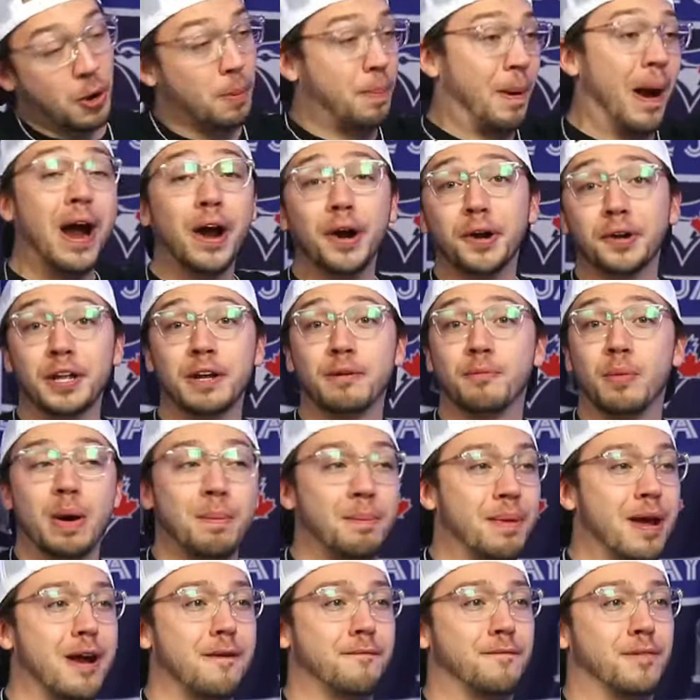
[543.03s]
So apparently
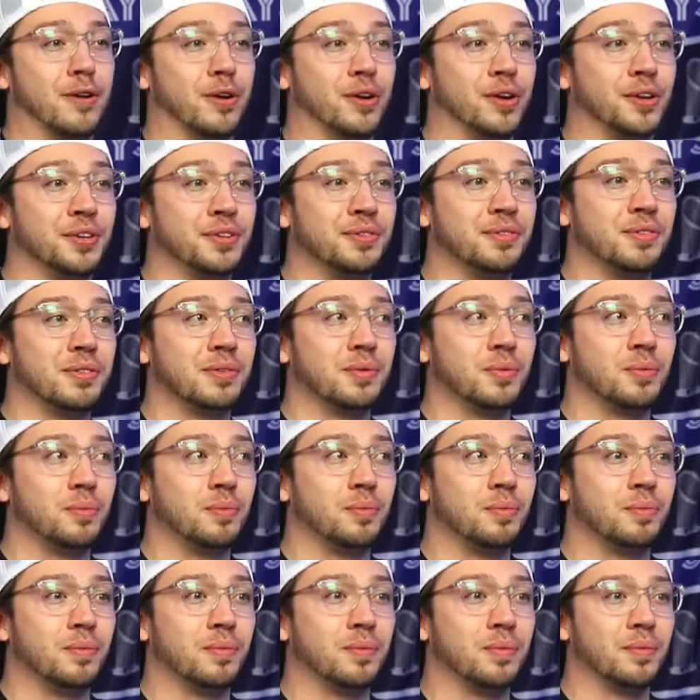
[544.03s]
Whit Merrifield
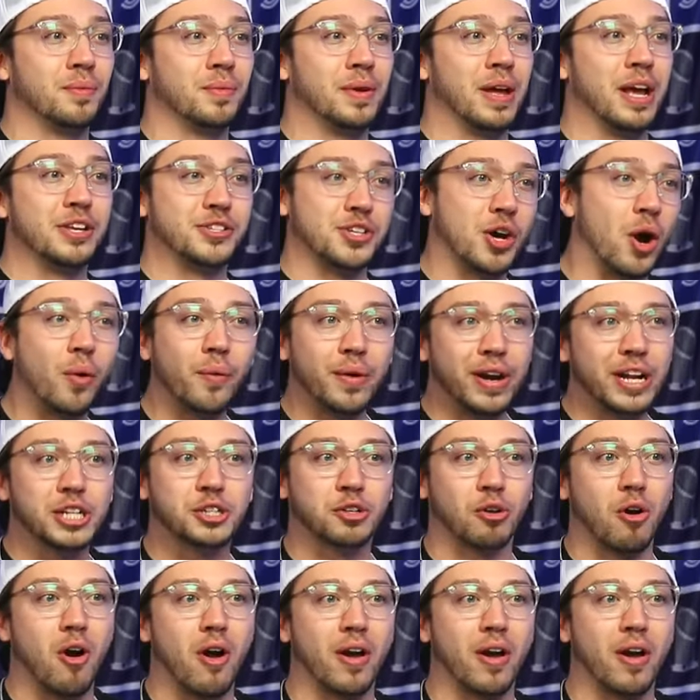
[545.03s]
is already